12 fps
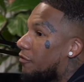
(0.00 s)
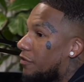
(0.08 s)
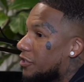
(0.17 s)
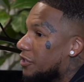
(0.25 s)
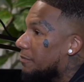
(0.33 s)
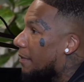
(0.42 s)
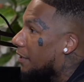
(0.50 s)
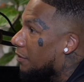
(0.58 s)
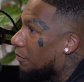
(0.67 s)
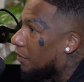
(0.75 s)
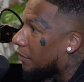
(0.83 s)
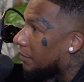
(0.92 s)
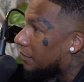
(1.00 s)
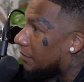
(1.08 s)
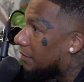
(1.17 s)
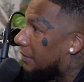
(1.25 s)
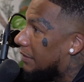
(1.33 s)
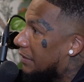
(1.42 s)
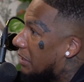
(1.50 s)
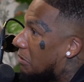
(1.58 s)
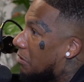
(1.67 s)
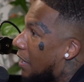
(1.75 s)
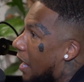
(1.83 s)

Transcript: of the richest men in the world didn't go to